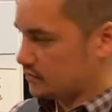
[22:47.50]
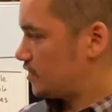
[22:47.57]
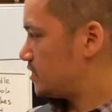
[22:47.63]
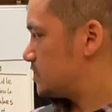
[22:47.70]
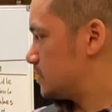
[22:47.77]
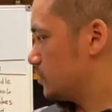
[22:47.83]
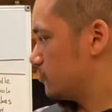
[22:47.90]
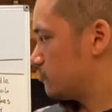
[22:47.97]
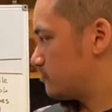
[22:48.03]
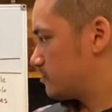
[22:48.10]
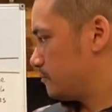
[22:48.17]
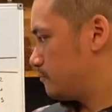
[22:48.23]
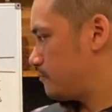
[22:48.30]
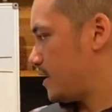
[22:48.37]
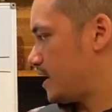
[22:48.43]
This is of course
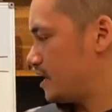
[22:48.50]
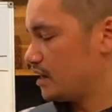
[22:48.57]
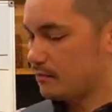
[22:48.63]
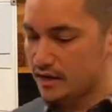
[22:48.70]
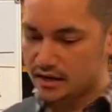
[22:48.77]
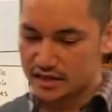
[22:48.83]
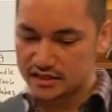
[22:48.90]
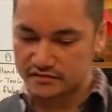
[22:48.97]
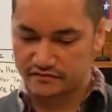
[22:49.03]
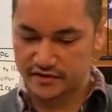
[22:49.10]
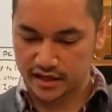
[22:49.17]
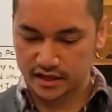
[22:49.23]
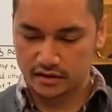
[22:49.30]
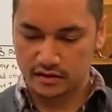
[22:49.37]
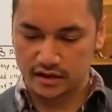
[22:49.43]
from Panama. It's a
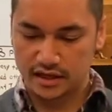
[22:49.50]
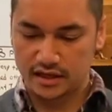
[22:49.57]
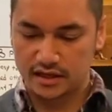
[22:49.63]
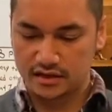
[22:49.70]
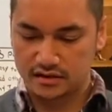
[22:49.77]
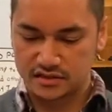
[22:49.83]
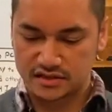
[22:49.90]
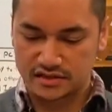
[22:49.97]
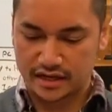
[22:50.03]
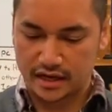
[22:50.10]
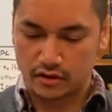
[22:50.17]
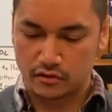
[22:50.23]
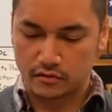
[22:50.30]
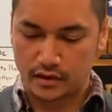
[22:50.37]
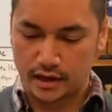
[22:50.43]
very clean
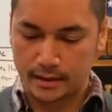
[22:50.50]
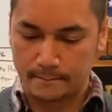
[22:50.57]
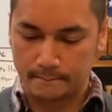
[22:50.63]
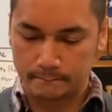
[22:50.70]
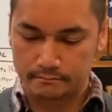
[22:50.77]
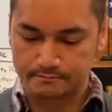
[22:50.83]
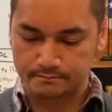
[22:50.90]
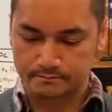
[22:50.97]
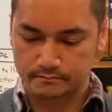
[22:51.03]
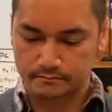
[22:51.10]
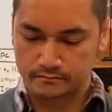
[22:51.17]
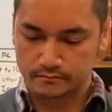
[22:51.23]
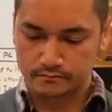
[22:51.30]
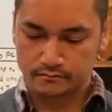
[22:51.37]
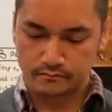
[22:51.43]
style rum.
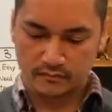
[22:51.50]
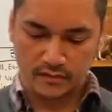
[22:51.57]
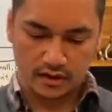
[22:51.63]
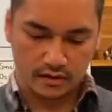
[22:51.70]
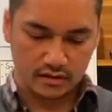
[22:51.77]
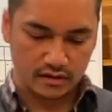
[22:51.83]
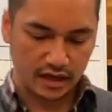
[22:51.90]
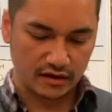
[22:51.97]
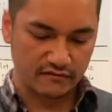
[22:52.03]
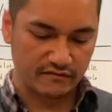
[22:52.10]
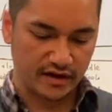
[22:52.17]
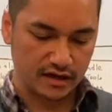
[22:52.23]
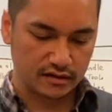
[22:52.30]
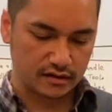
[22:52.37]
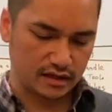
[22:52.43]
Like
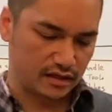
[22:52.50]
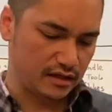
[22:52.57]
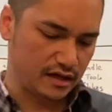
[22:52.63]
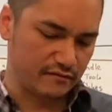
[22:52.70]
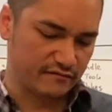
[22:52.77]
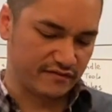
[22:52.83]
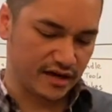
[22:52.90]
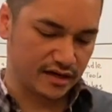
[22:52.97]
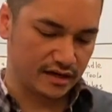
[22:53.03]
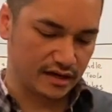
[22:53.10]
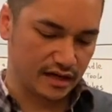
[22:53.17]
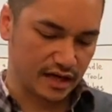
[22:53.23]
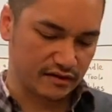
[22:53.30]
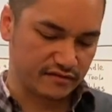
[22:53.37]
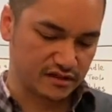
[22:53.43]
vodka, not
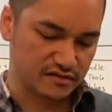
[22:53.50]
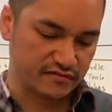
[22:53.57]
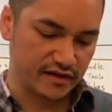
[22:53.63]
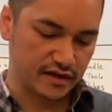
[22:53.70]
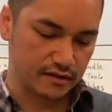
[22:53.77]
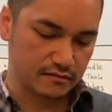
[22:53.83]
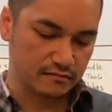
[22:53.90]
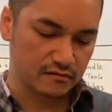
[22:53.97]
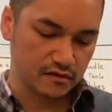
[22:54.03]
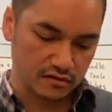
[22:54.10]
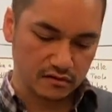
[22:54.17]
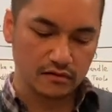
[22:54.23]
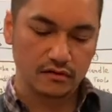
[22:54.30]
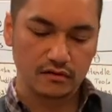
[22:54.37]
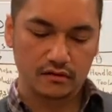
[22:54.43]
vodka-like, but it's very
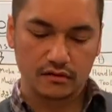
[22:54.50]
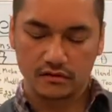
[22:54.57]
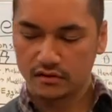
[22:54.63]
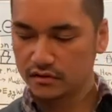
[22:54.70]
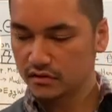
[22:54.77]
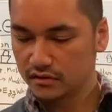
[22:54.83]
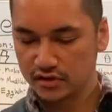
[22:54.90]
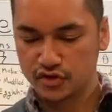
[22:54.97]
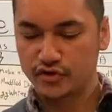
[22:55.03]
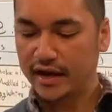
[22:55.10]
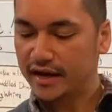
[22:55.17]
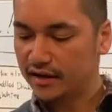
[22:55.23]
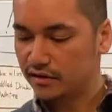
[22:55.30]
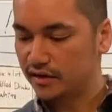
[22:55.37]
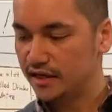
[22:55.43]

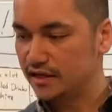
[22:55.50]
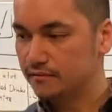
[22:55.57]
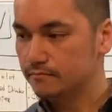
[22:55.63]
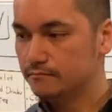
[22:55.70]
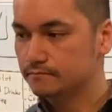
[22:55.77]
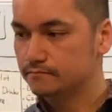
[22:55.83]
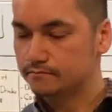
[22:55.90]
Dry and clean.